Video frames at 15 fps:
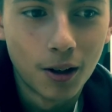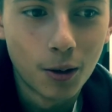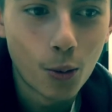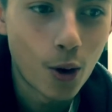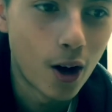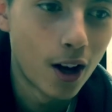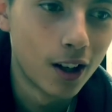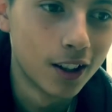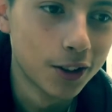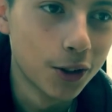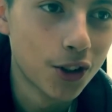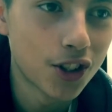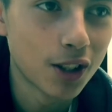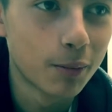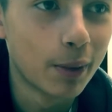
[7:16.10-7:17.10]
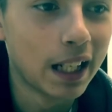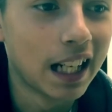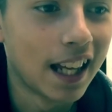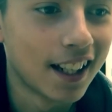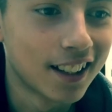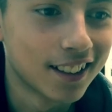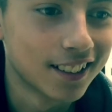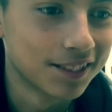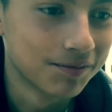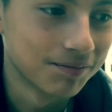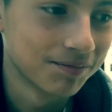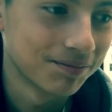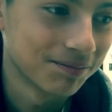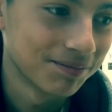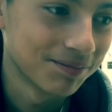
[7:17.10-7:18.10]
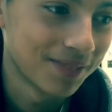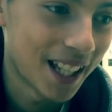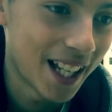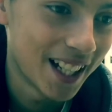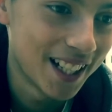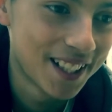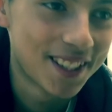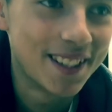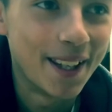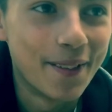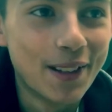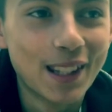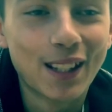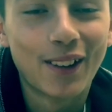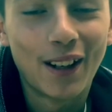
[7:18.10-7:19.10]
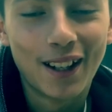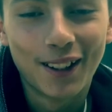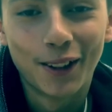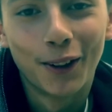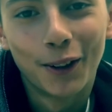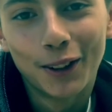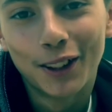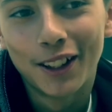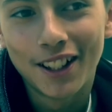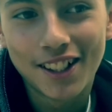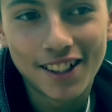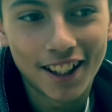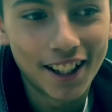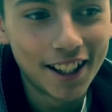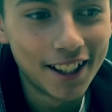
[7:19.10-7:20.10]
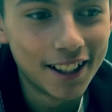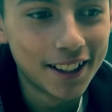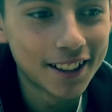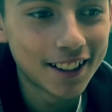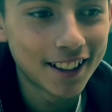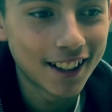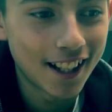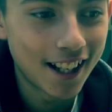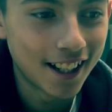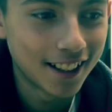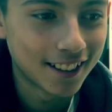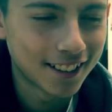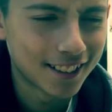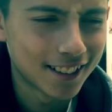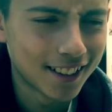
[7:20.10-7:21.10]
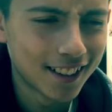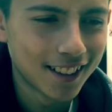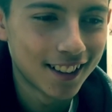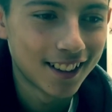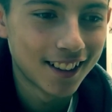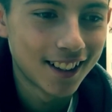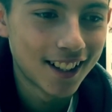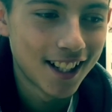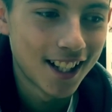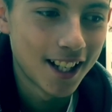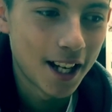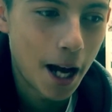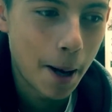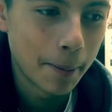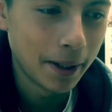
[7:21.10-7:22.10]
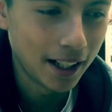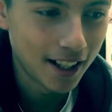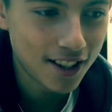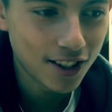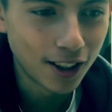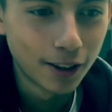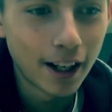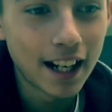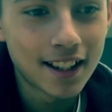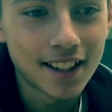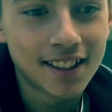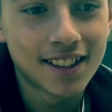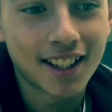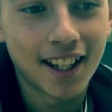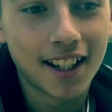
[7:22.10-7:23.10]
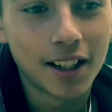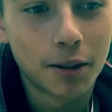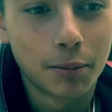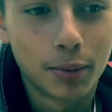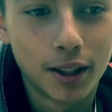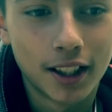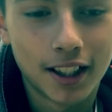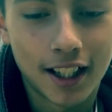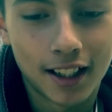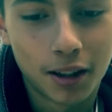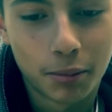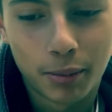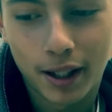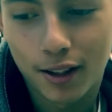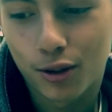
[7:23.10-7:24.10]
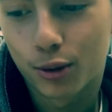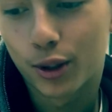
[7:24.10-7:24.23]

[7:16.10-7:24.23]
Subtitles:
Well, you should be like a seventh grader or older to say it. And I mean, it's all right to say it, but it depends